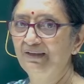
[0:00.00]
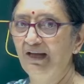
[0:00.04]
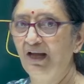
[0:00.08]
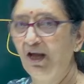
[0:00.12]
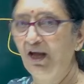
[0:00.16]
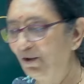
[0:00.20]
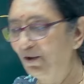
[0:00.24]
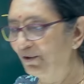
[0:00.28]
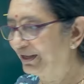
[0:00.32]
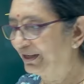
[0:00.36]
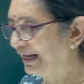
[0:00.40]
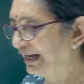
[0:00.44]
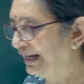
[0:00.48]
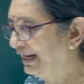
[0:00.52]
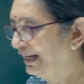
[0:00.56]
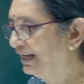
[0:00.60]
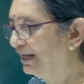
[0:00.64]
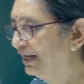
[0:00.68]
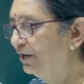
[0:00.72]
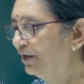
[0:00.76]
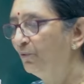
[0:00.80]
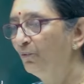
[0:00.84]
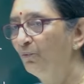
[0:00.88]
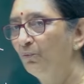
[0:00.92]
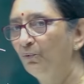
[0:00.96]
Okay,
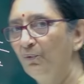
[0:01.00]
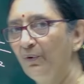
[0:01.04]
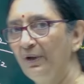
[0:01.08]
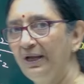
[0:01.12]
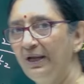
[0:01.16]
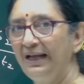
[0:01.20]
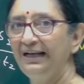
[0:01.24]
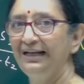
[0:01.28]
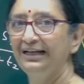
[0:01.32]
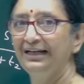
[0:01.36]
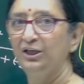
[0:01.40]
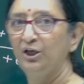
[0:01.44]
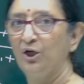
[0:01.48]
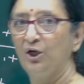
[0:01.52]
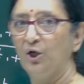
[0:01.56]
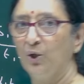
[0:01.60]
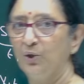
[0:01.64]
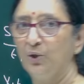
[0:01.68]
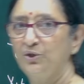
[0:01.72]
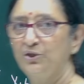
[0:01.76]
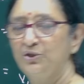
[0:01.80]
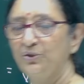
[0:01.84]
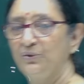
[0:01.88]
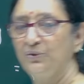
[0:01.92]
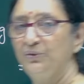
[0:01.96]
we'll go
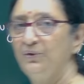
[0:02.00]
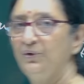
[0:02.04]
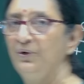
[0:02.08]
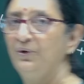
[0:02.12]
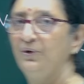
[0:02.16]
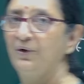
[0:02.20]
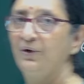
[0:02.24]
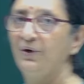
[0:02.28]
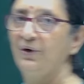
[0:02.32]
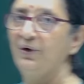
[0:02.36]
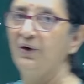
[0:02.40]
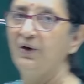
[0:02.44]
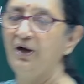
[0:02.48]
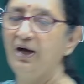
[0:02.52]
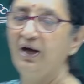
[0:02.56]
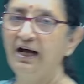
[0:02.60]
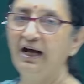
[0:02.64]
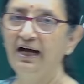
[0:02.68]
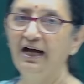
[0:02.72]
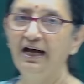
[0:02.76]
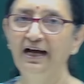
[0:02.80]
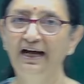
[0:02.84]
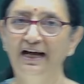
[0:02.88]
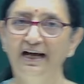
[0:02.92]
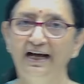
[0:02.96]
to
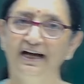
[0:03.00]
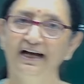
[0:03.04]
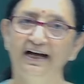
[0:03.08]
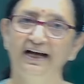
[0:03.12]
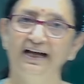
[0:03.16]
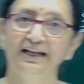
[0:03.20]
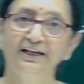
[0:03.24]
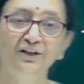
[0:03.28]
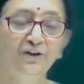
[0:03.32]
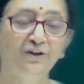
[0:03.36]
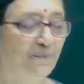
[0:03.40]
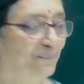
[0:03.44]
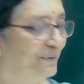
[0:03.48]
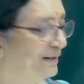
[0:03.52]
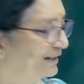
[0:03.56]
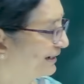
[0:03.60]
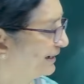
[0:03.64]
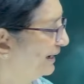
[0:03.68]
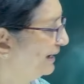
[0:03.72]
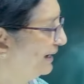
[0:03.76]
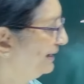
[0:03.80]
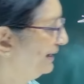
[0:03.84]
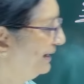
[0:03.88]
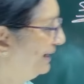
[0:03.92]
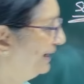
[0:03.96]

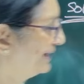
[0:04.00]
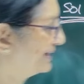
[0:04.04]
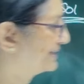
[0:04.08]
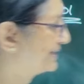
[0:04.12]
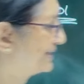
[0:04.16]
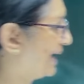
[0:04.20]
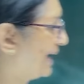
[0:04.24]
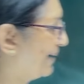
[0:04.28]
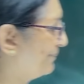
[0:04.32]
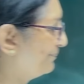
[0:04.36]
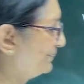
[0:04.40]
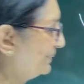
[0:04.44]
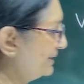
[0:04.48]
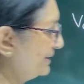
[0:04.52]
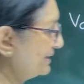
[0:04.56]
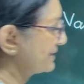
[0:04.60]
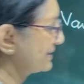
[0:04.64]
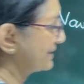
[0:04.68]
numerical examples